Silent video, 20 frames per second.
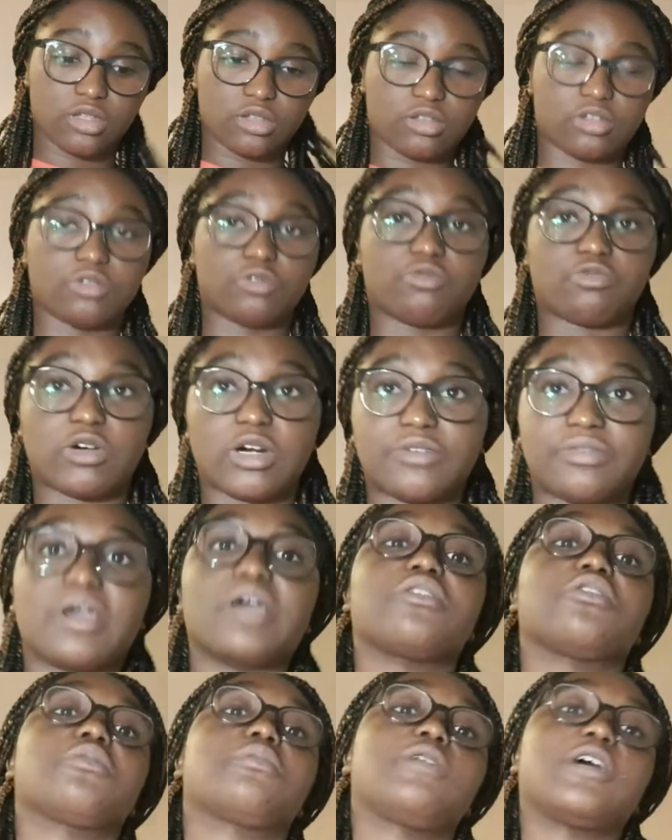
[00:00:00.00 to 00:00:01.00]
the rough
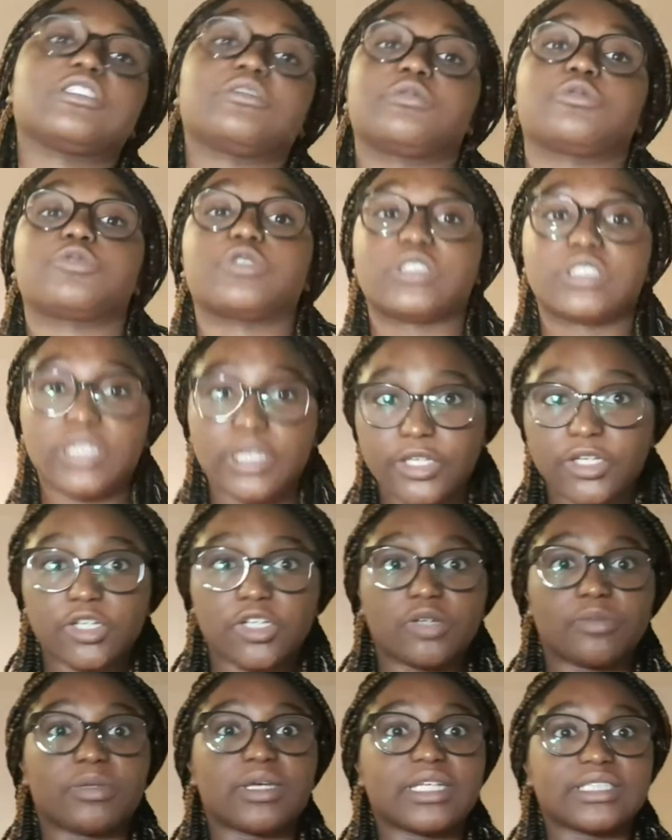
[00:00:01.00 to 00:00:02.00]
endoplasmic
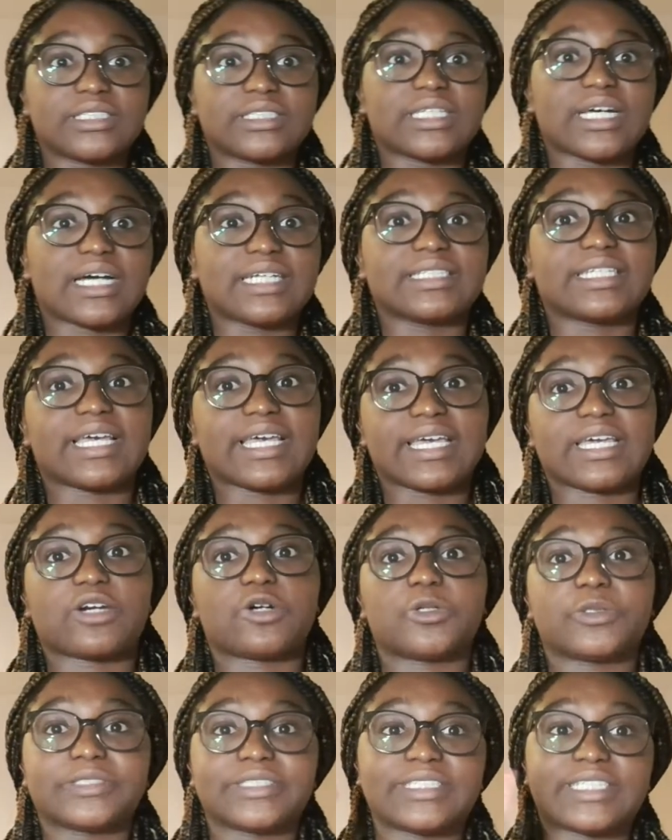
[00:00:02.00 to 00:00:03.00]
reticulum, is that they
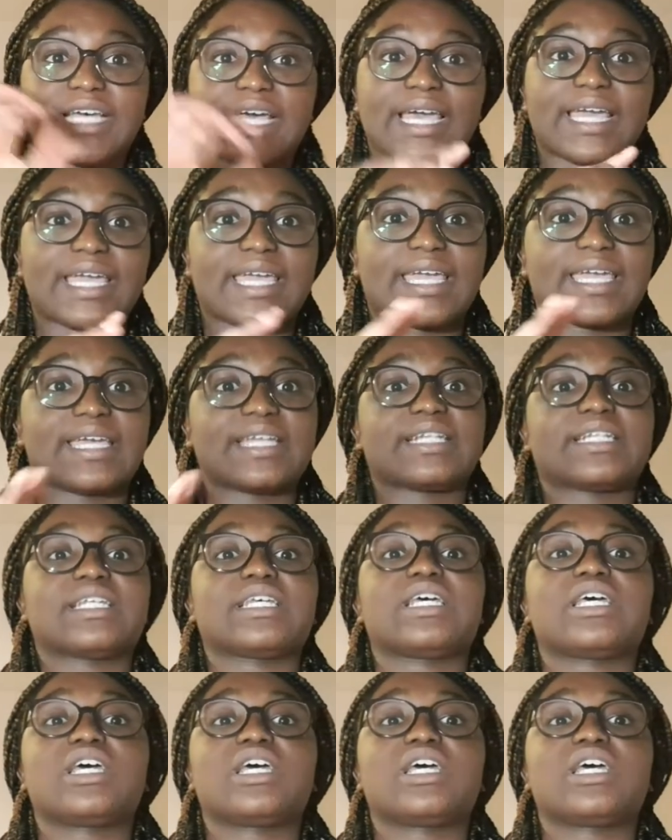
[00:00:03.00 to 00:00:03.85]
contain